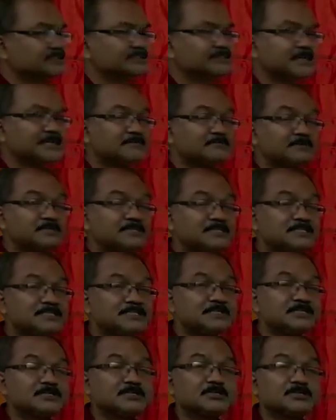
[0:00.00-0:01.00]
That means
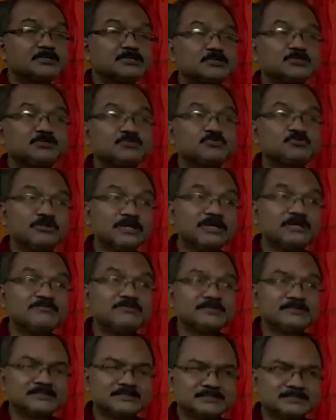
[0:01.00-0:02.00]
12
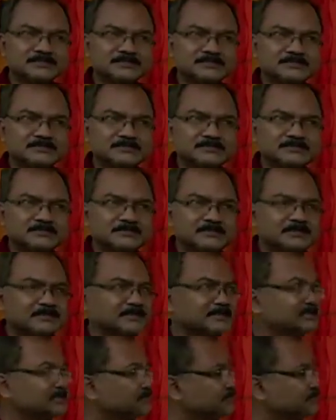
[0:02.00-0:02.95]
years. In